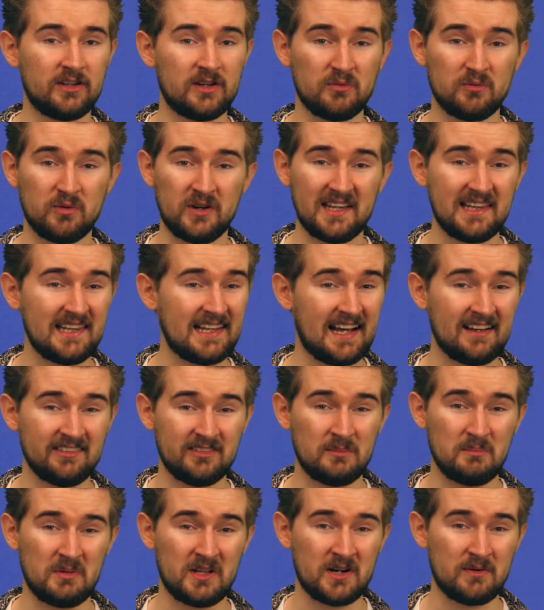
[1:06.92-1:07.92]
it really
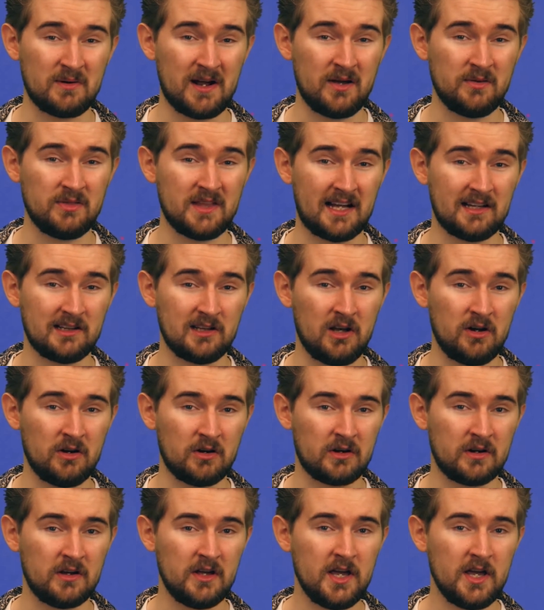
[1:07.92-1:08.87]
hasn't been around that long,